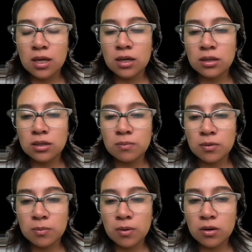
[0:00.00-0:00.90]
and he
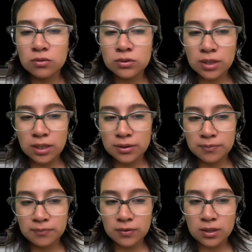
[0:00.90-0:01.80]
proposed that
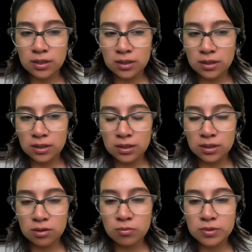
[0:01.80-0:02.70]
the
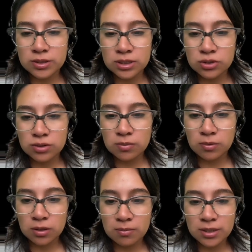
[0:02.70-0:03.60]
conversational
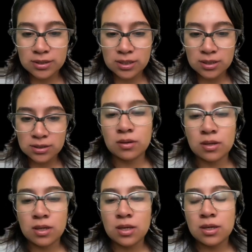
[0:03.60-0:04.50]
pragmatics
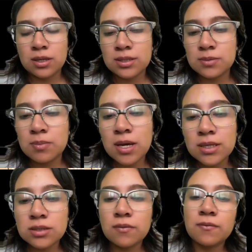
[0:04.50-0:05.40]
is
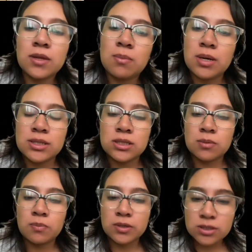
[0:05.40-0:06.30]
based on the basic
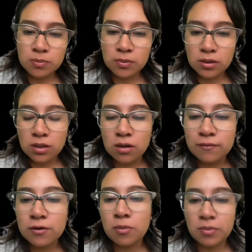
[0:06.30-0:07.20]
principle
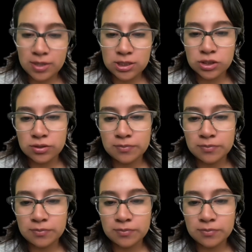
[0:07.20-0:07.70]
of cooperation.